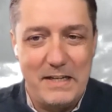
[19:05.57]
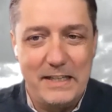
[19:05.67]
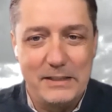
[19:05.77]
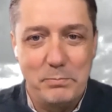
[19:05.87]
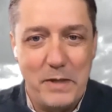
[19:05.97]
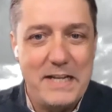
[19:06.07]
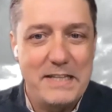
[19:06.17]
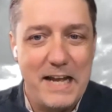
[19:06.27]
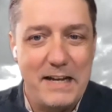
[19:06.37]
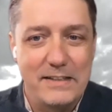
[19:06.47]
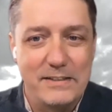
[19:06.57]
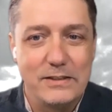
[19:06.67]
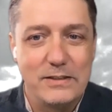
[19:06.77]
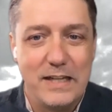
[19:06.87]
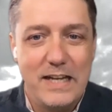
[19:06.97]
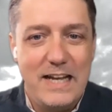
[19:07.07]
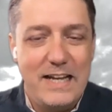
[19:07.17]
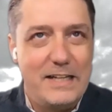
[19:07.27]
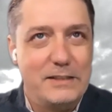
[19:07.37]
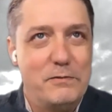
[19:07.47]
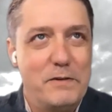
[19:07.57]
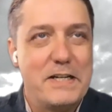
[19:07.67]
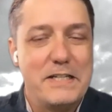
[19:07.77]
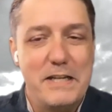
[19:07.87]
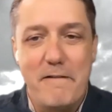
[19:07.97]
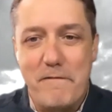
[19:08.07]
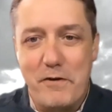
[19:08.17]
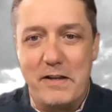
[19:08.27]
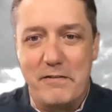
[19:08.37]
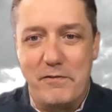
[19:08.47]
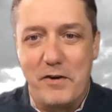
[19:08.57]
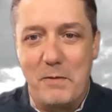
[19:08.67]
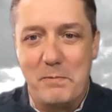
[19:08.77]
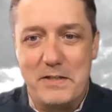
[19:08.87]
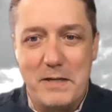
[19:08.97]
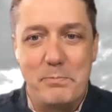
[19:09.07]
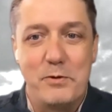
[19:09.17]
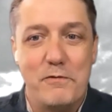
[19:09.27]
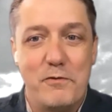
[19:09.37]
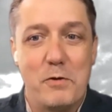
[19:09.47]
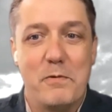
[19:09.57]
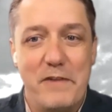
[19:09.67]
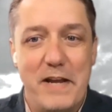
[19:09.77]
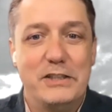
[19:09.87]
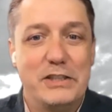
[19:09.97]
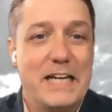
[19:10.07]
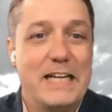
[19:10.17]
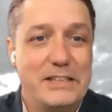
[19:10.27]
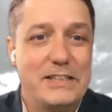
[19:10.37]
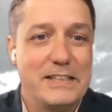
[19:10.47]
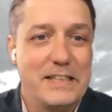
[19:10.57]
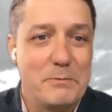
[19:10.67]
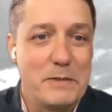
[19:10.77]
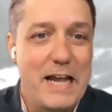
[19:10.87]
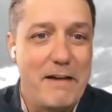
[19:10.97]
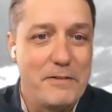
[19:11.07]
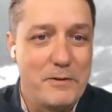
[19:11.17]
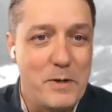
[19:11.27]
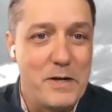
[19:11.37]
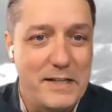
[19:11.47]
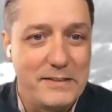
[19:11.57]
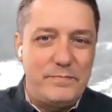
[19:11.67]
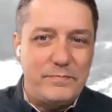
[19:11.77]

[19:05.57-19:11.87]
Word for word: Explain that, because it's very different from the typical form of education that we have in the West.